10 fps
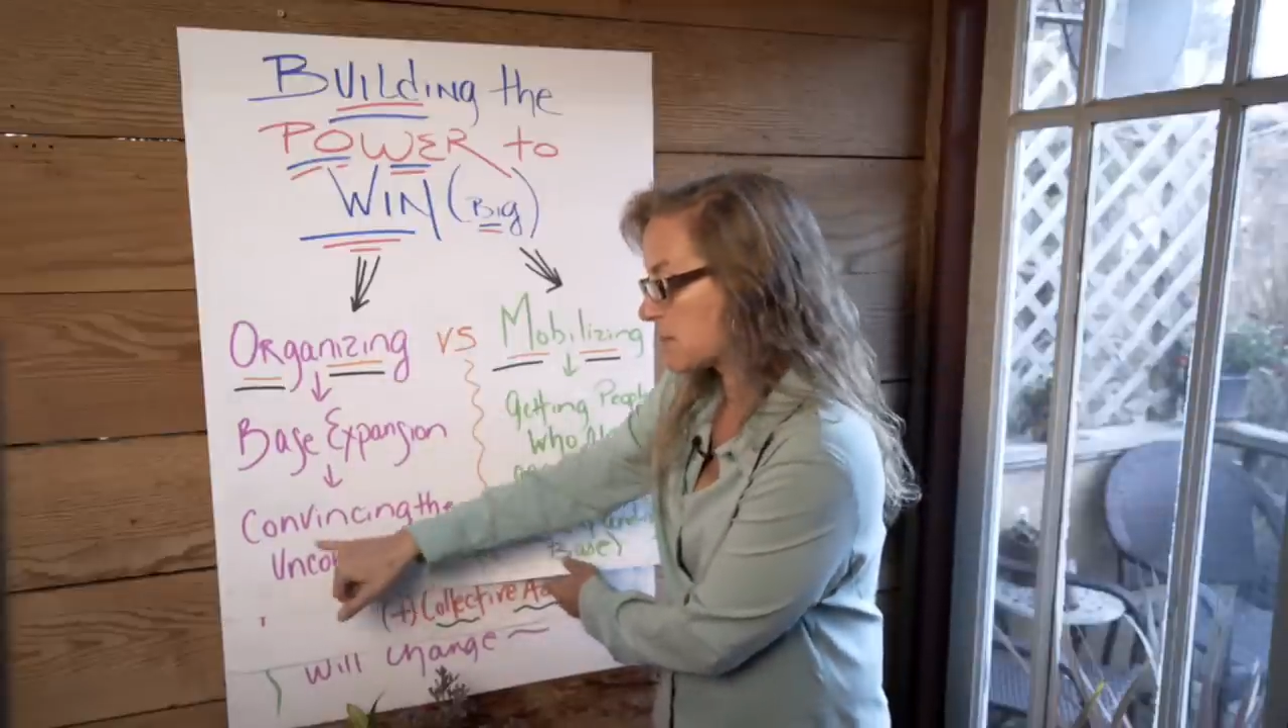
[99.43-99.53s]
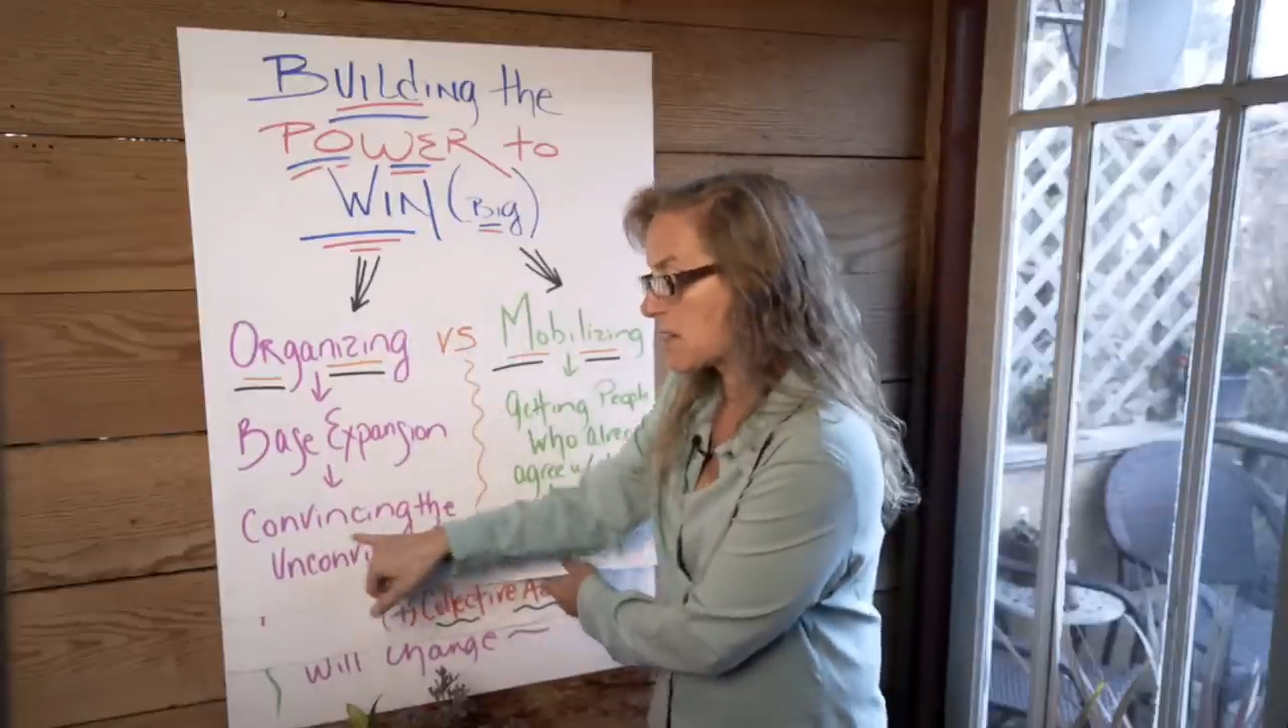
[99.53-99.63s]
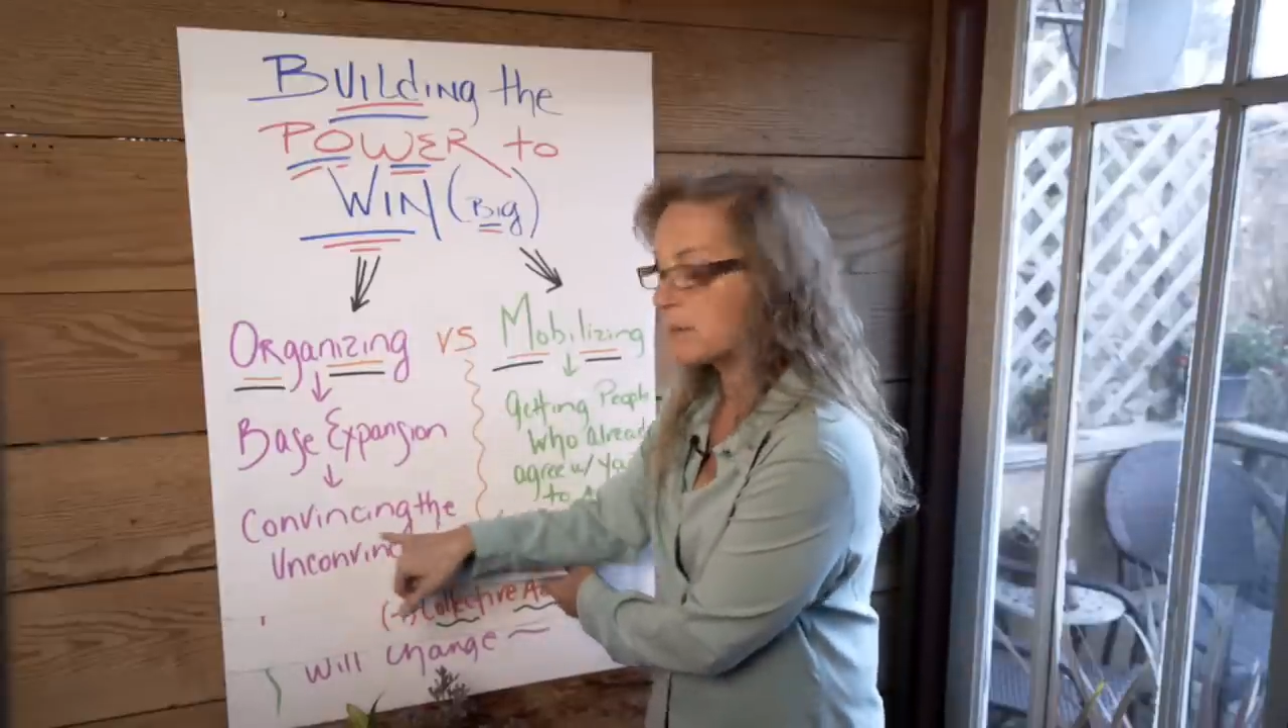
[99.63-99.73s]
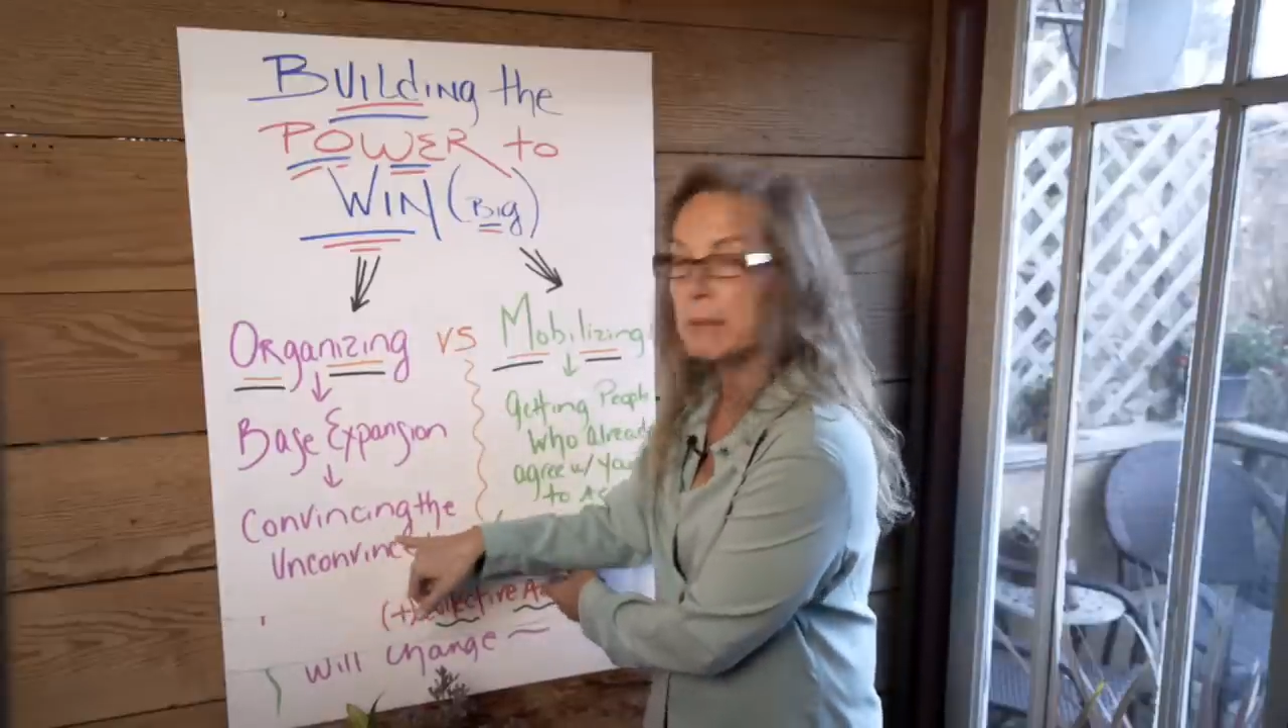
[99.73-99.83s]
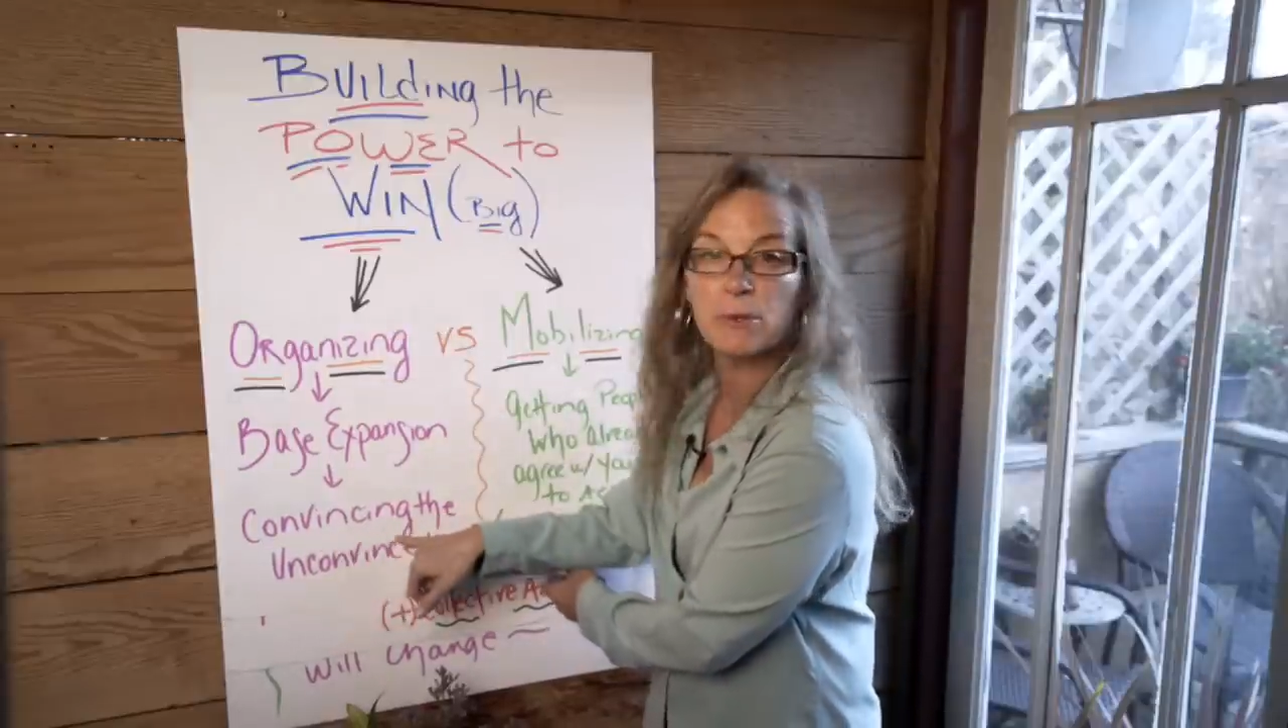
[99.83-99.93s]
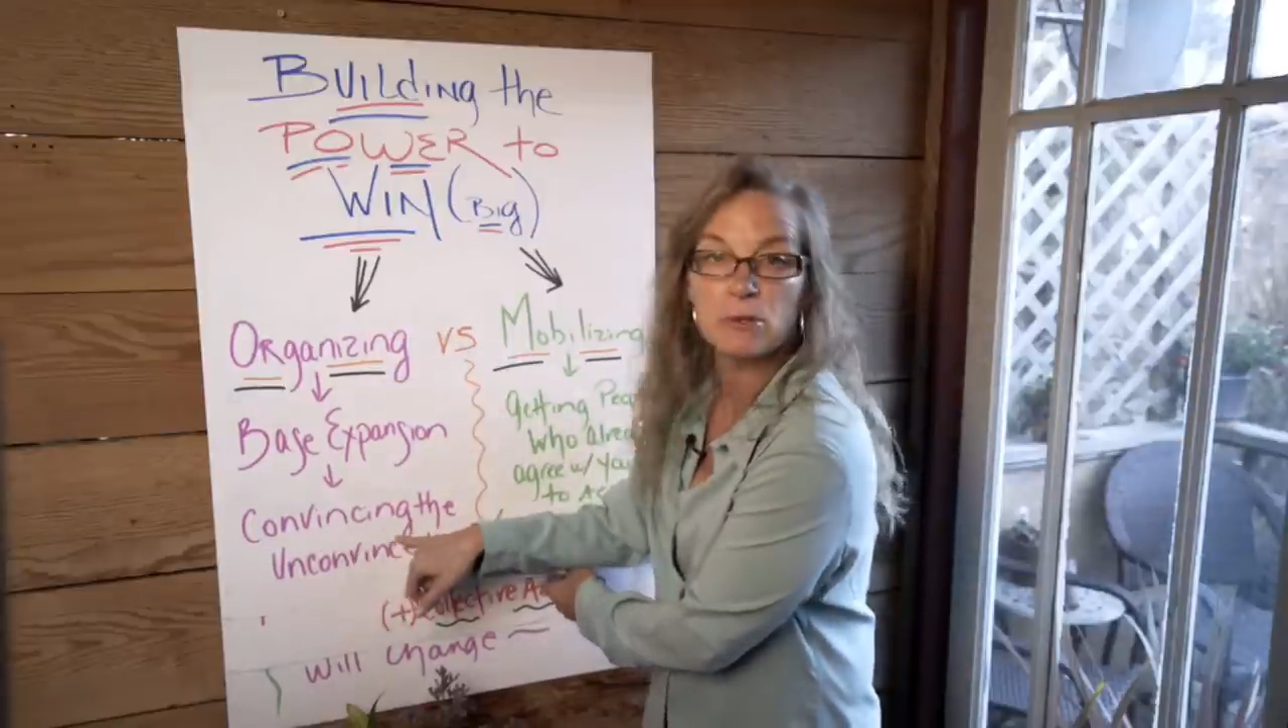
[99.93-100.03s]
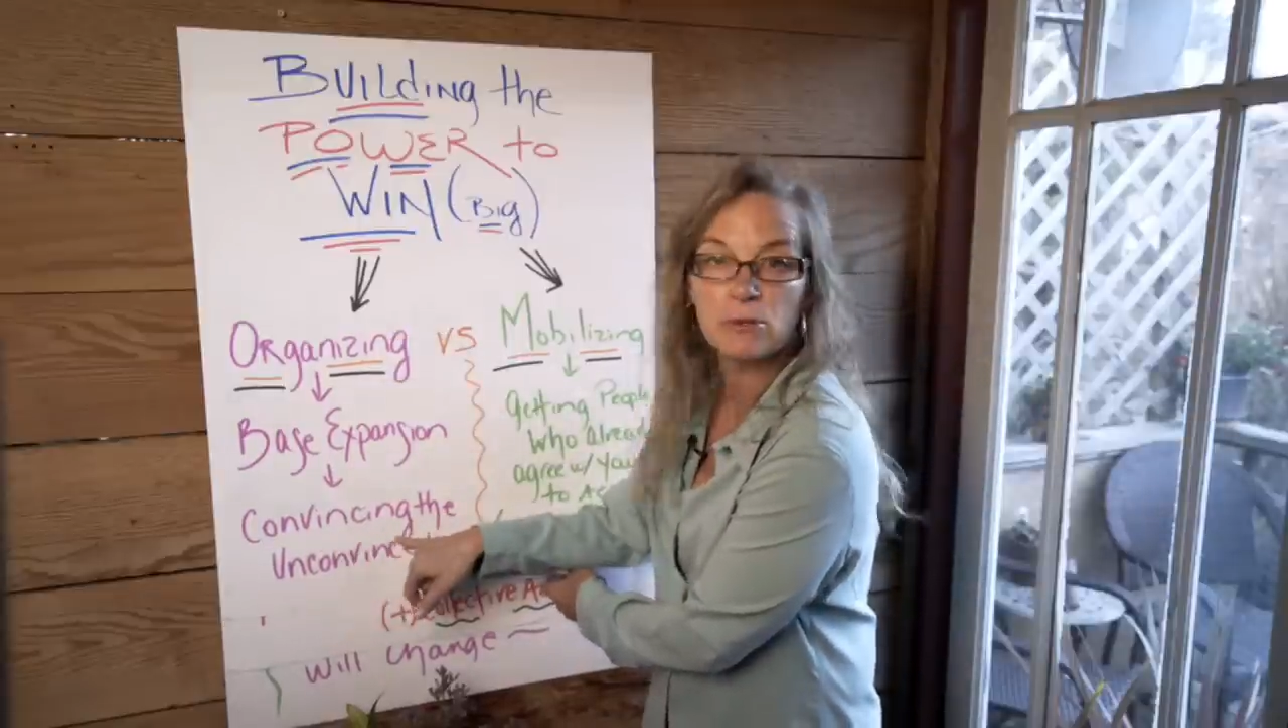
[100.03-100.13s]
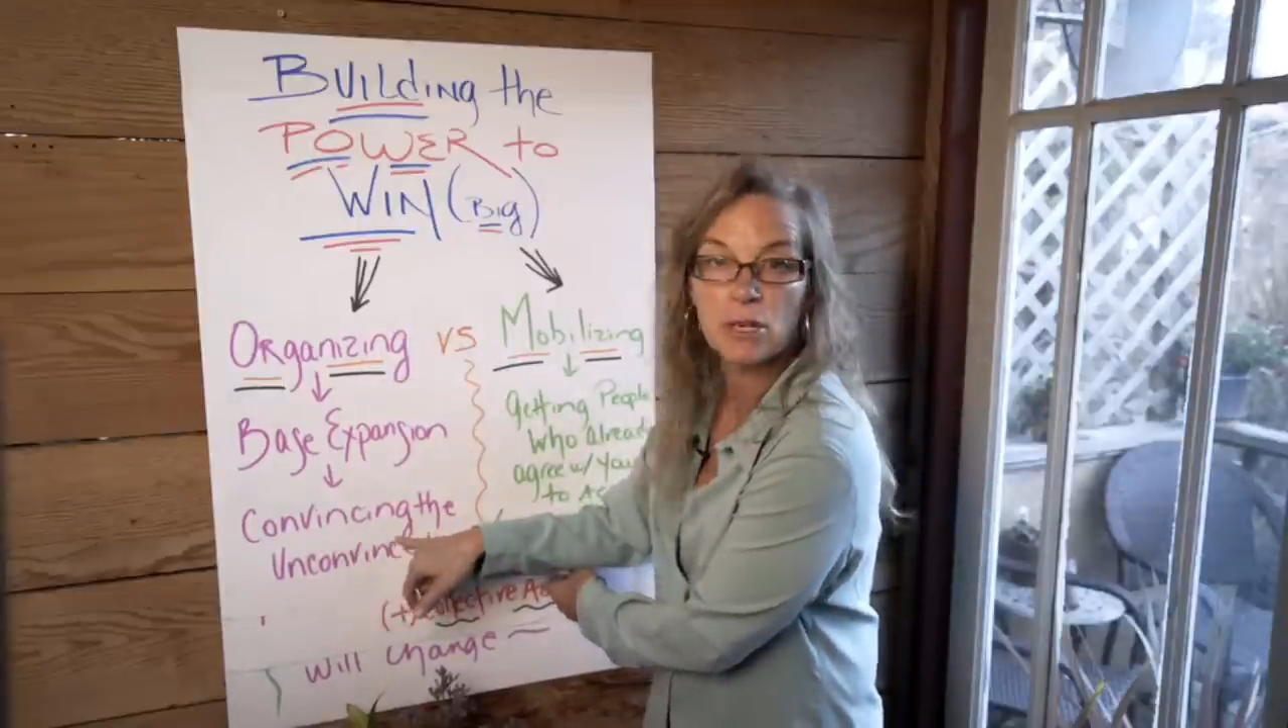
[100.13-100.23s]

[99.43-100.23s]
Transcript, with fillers: talking to people who